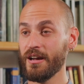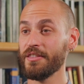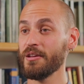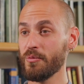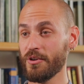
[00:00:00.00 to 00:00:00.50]
I
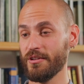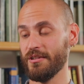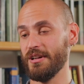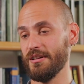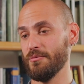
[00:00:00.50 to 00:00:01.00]
think
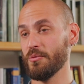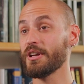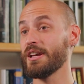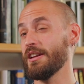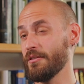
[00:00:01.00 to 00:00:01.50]
we're
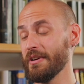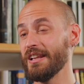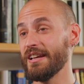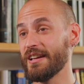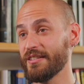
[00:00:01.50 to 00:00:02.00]
working at a
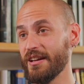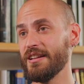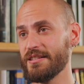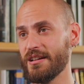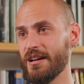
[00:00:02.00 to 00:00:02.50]
really
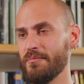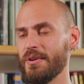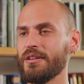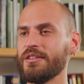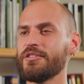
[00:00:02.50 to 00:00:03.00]
exciting time
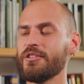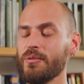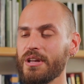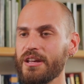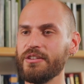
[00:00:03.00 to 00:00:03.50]
because it's
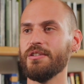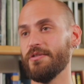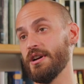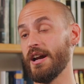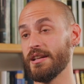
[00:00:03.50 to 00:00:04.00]
so easy
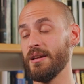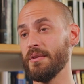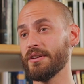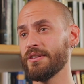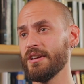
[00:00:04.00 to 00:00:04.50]
for
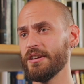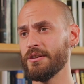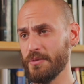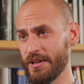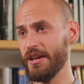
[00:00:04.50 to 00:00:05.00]
academics
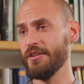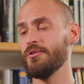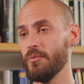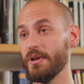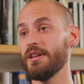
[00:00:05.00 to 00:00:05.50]
to
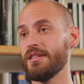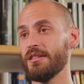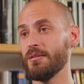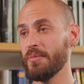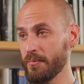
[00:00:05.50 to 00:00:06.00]
engage
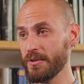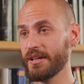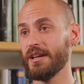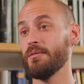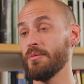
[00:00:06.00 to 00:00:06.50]
with the
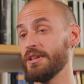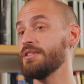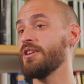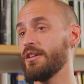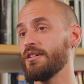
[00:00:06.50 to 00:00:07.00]
public and with
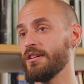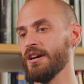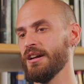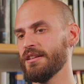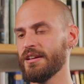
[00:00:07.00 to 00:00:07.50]
each other,
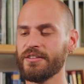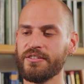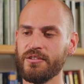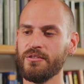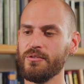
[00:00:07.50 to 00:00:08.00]
thanks
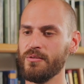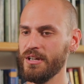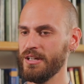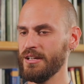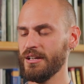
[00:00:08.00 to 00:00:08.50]
to
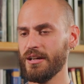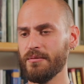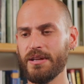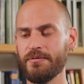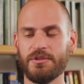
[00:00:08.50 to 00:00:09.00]

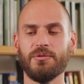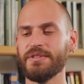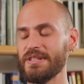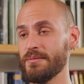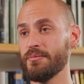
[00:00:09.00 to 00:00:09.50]
even
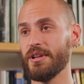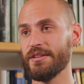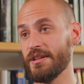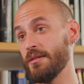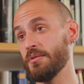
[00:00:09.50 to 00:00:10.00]
tools as simple
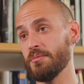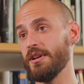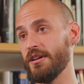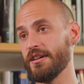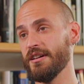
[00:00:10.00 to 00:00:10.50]
as the Humble
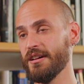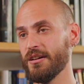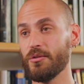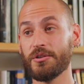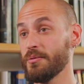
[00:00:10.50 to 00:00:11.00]
blog
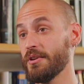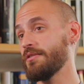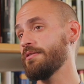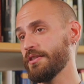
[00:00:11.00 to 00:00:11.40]
or Twitter, for